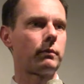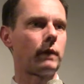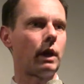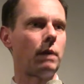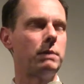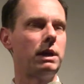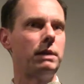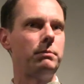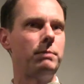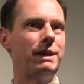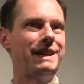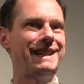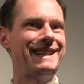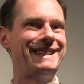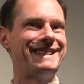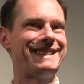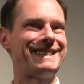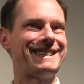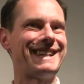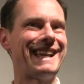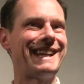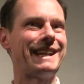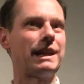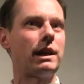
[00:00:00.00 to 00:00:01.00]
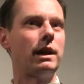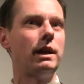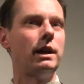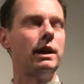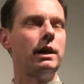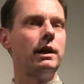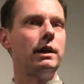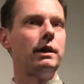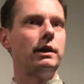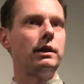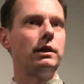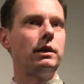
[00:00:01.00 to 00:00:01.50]
But it's like,
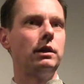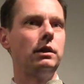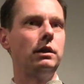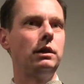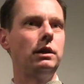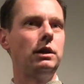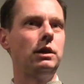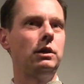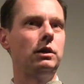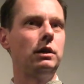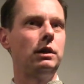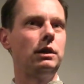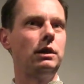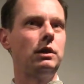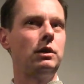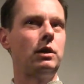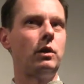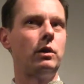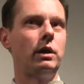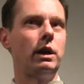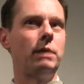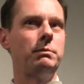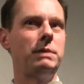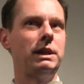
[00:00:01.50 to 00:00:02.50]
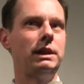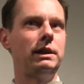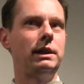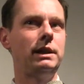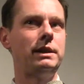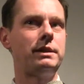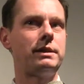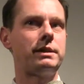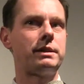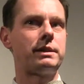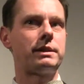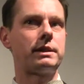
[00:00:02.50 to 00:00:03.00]
you know, I mean,
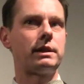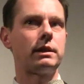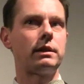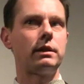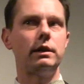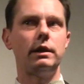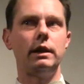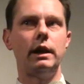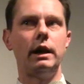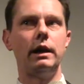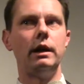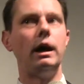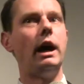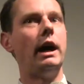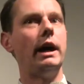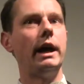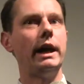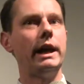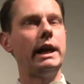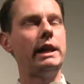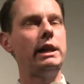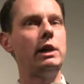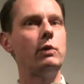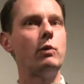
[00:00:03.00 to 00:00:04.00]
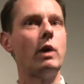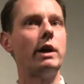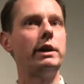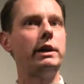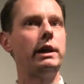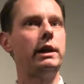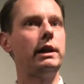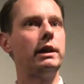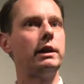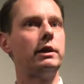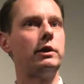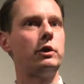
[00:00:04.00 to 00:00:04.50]
it's anyone
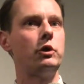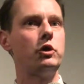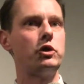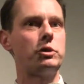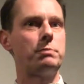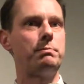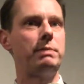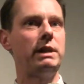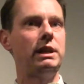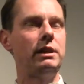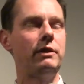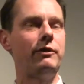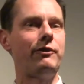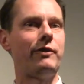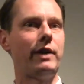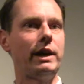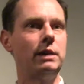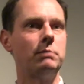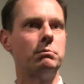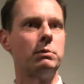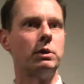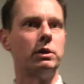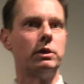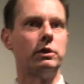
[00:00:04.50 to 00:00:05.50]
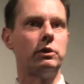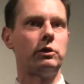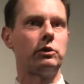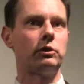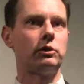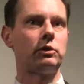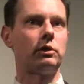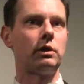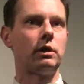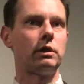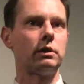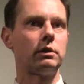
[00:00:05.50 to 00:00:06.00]
here who's been
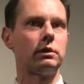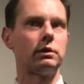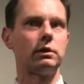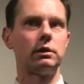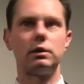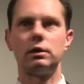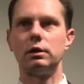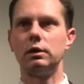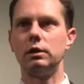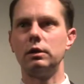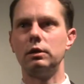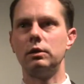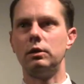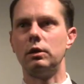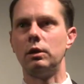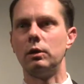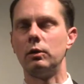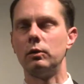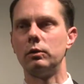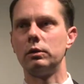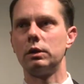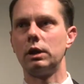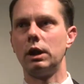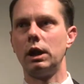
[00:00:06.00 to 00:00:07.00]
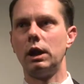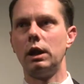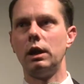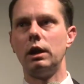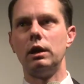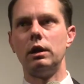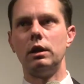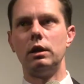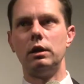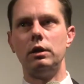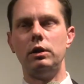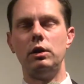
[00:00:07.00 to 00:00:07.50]
famous, you know,
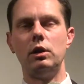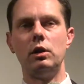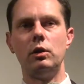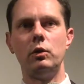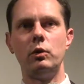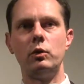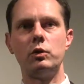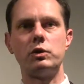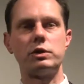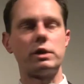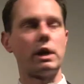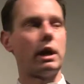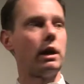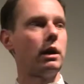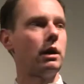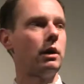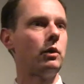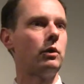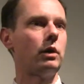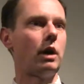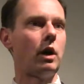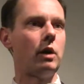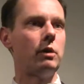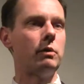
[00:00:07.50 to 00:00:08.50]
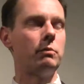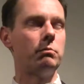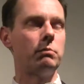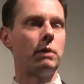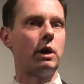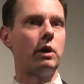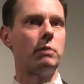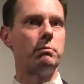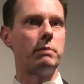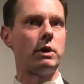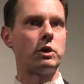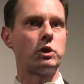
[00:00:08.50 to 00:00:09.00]
knows
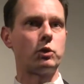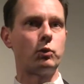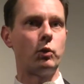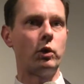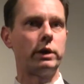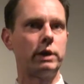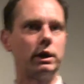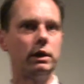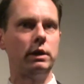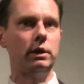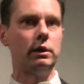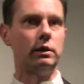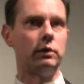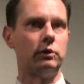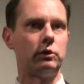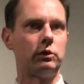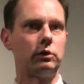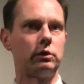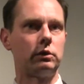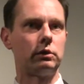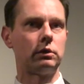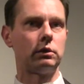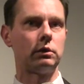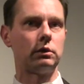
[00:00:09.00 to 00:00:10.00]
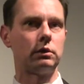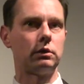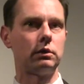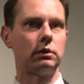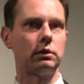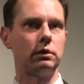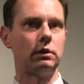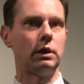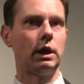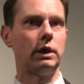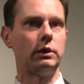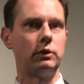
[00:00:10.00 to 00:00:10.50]
how much work it is.
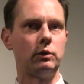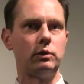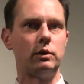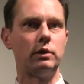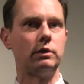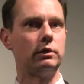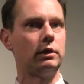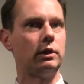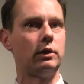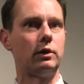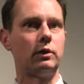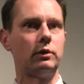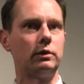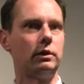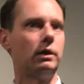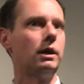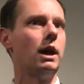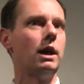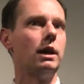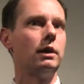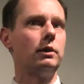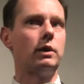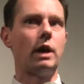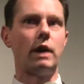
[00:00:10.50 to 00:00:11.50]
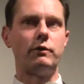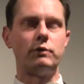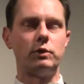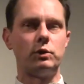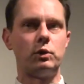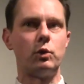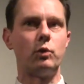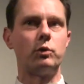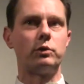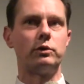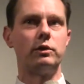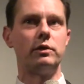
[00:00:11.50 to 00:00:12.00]
That you have to
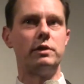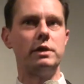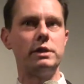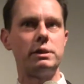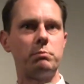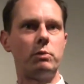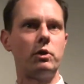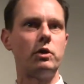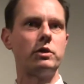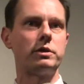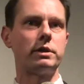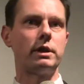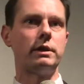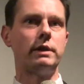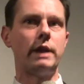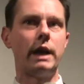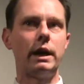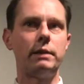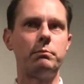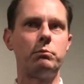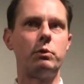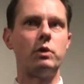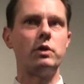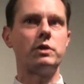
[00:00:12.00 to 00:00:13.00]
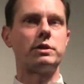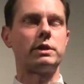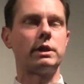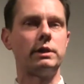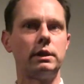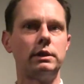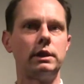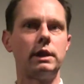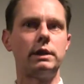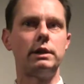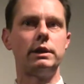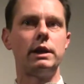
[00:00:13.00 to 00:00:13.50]
talk to this person, that person,
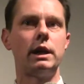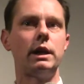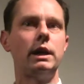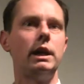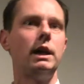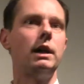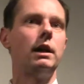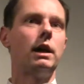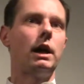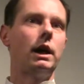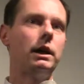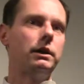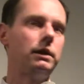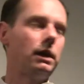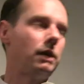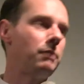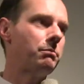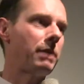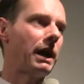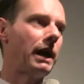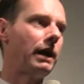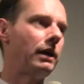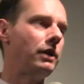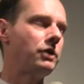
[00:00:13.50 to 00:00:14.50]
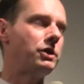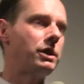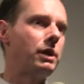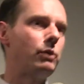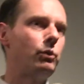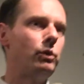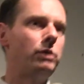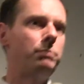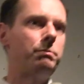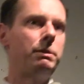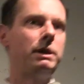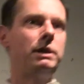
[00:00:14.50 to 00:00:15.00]
and da da da. And in Paris, he
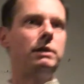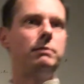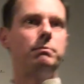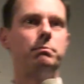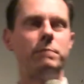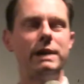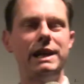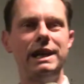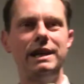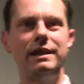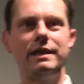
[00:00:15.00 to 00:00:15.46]
would be